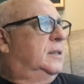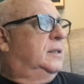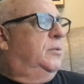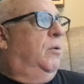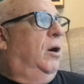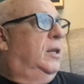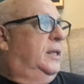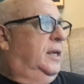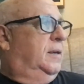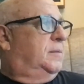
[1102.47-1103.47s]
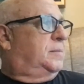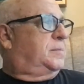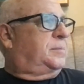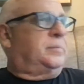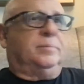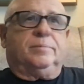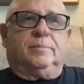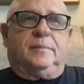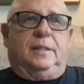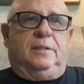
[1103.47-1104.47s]
Diwali
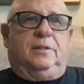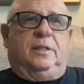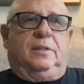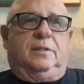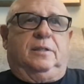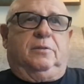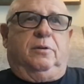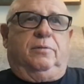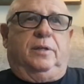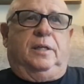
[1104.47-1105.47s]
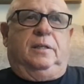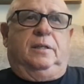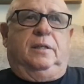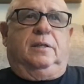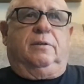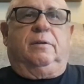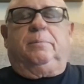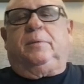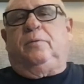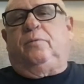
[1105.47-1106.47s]
is just a sort of a Hindi
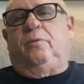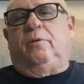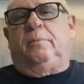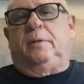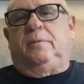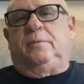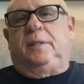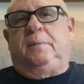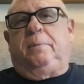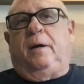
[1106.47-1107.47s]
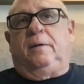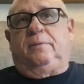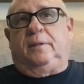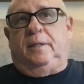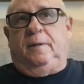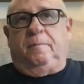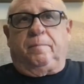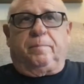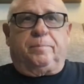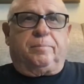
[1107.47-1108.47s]
corrupted form of Deepavali.
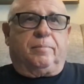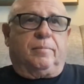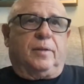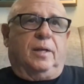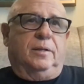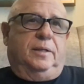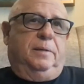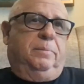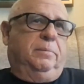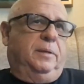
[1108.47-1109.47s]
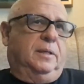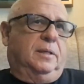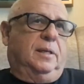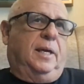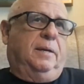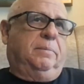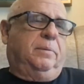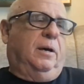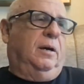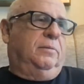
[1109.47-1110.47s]
Deepa means lamp,
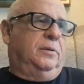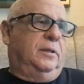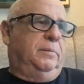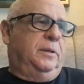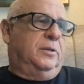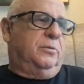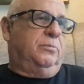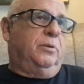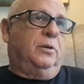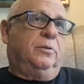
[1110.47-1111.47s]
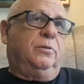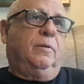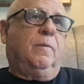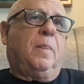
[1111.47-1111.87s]
Avali means a robe.